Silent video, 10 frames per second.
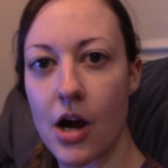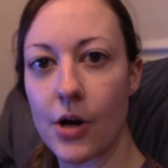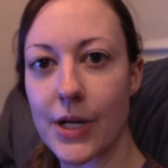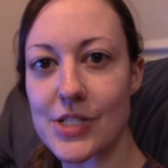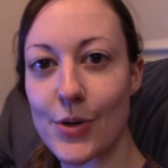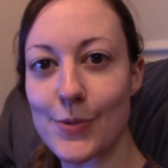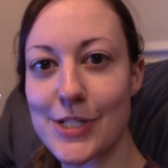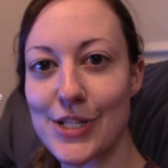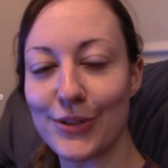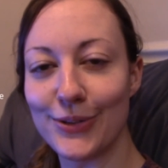Okay, so I
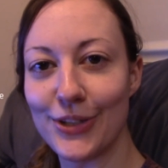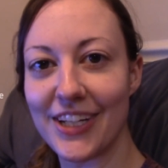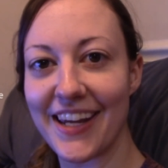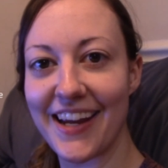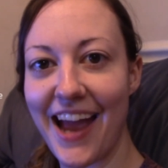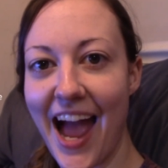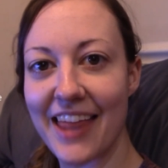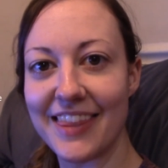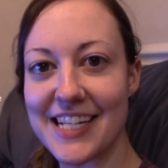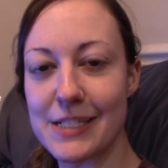was looking
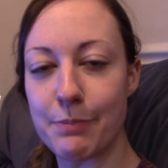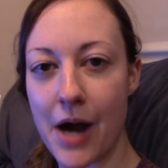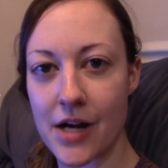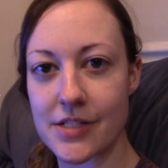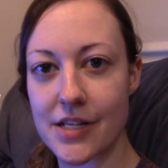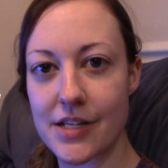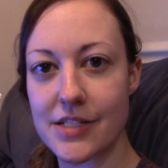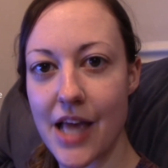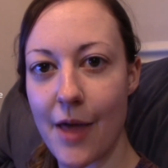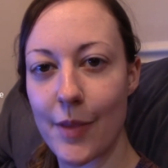at these
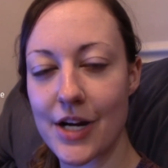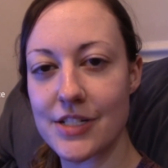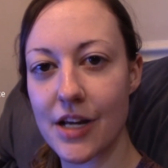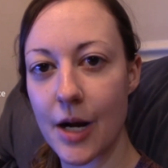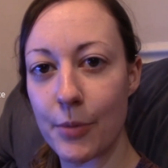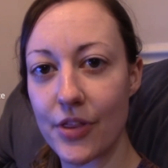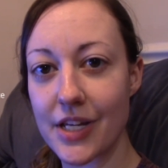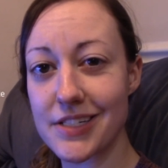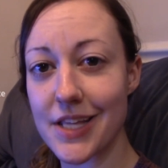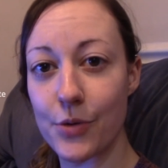boxes, and there's a couple
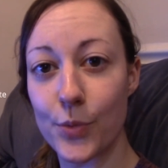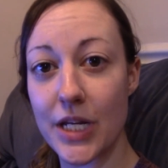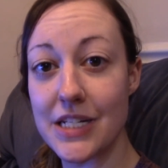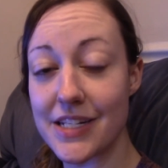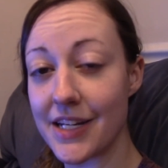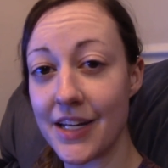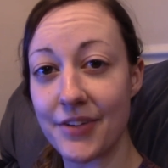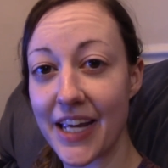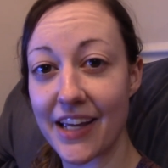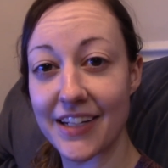things that we didn't
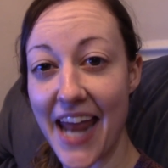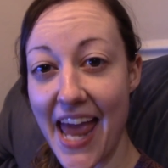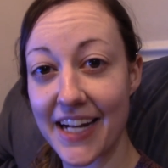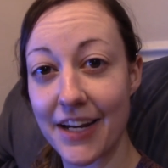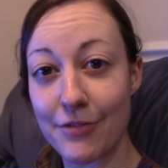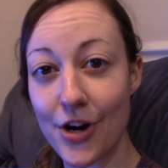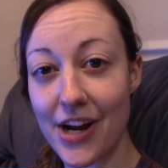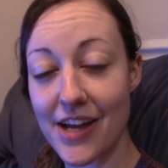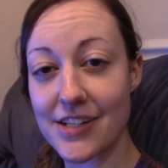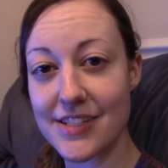even get in any of our
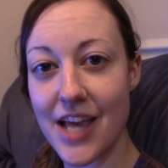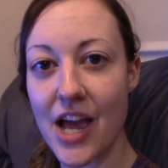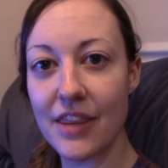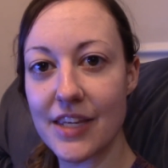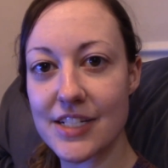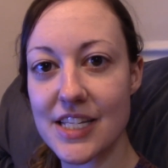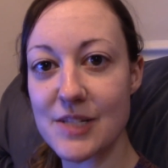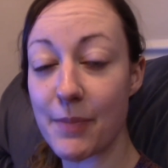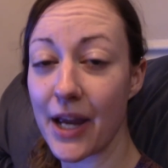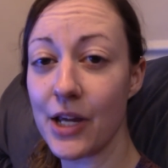eggs. There's
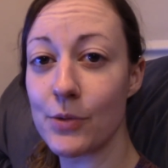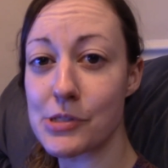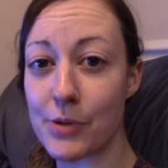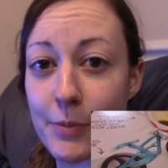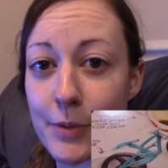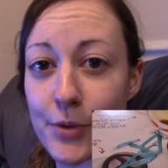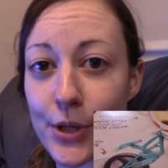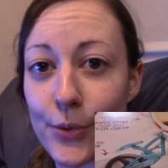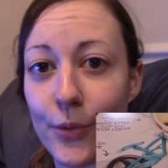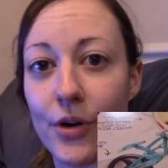this bike, which would have been pretty
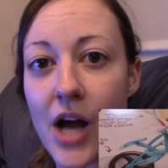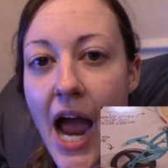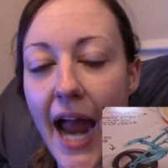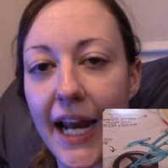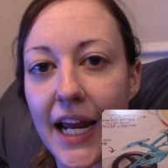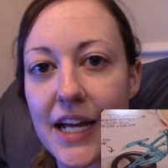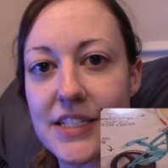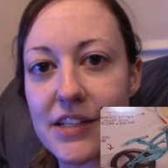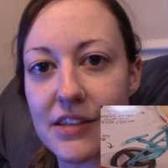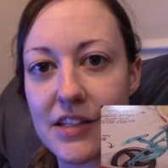cool,
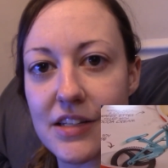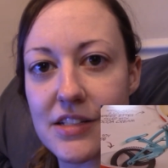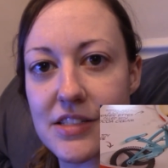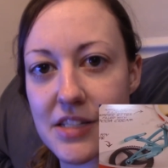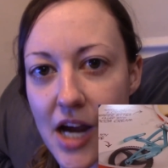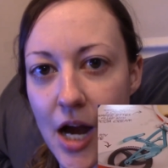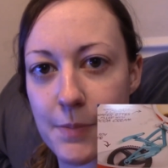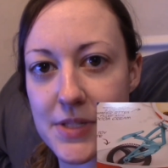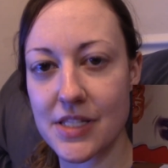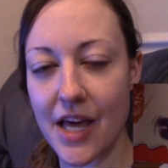and these
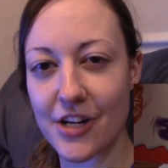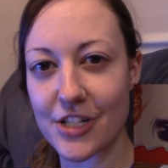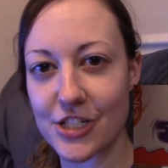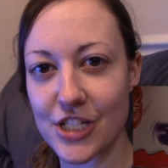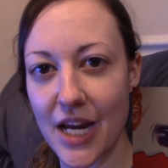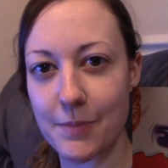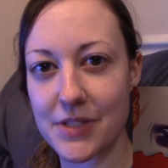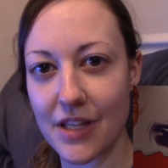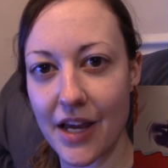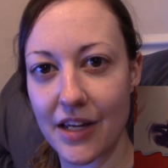tops that are
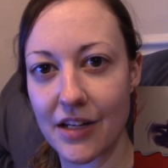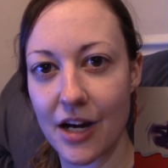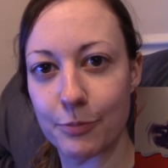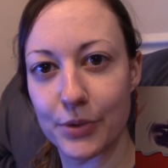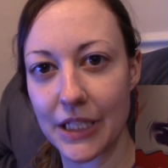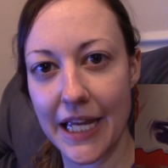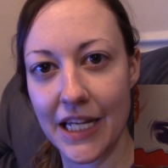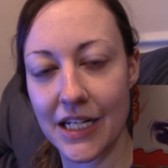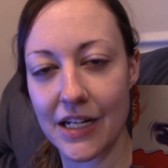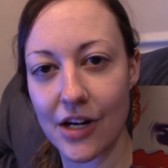shaped like a
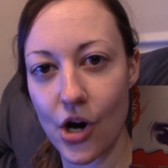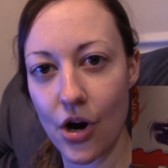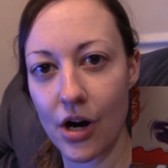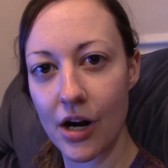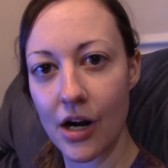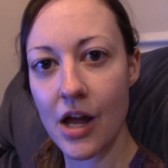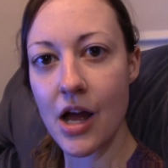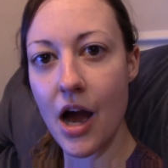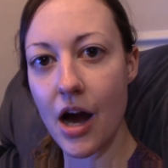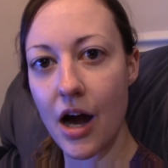plane and a car.
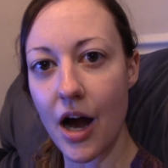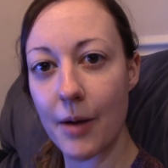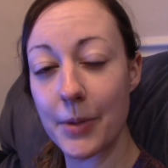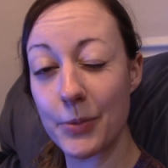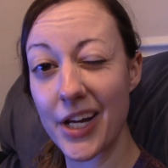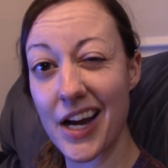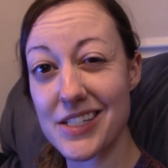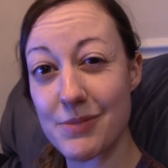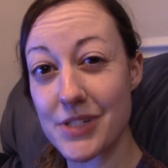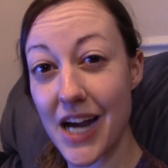And we got
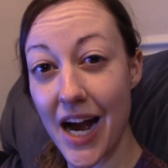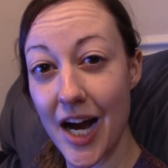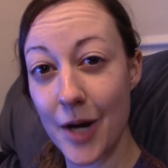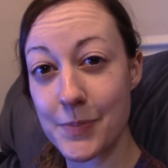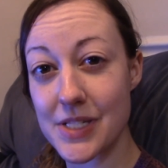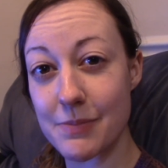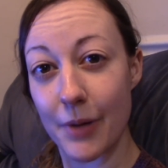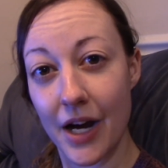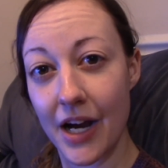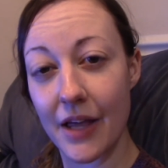some tops,
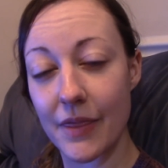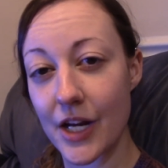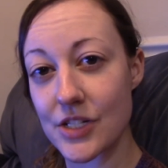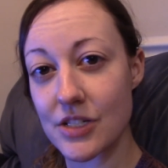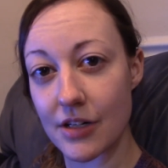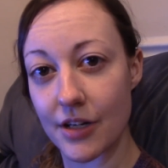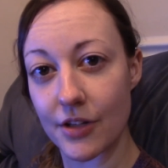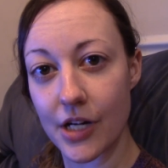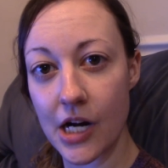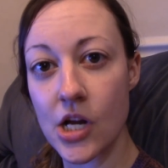but they're
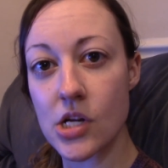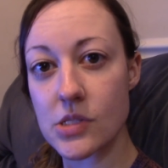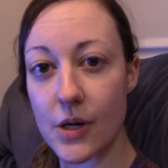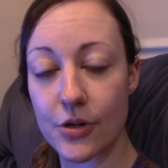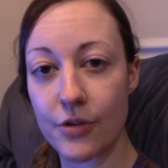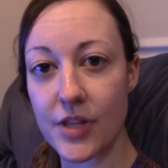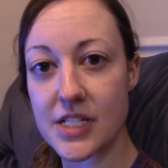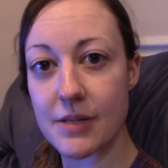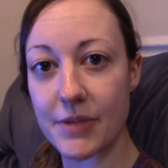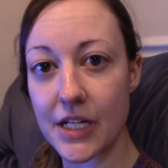circular. So I don't know if
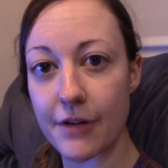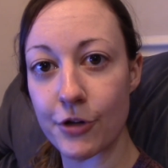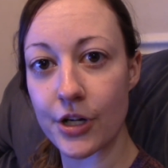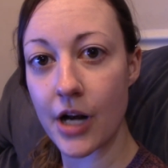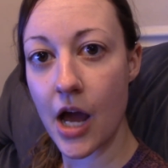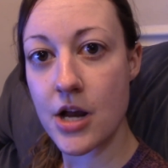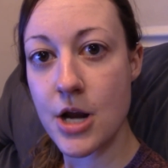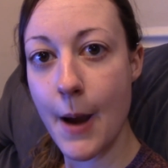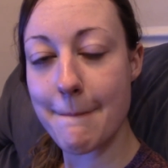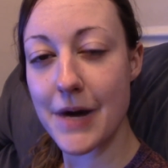that's something different or not,
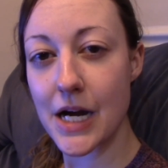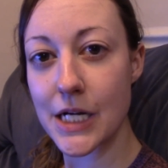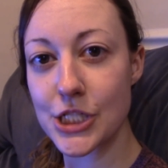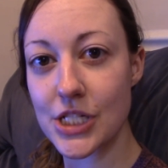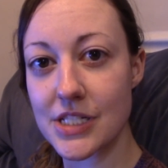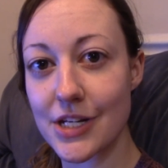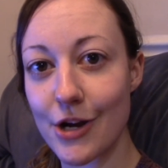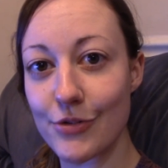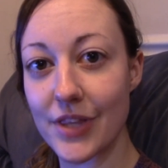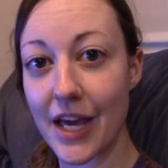but just to
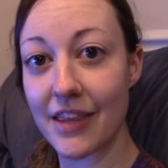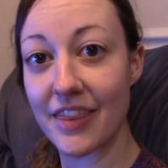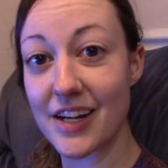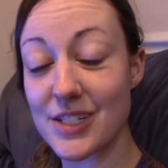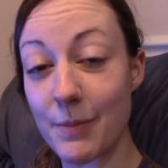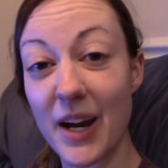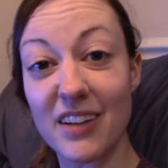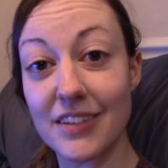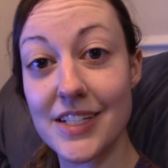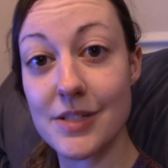note that there's
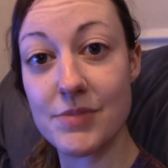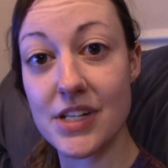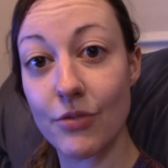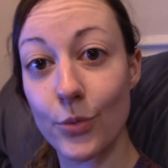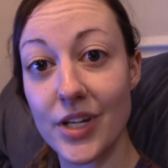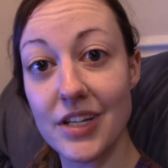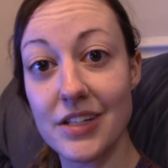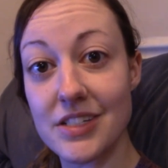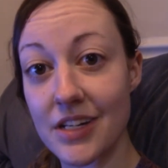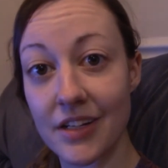apparently some stuff we
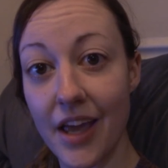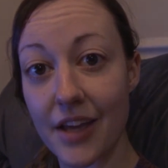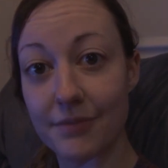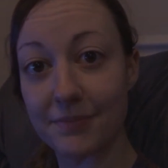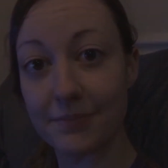didn't get.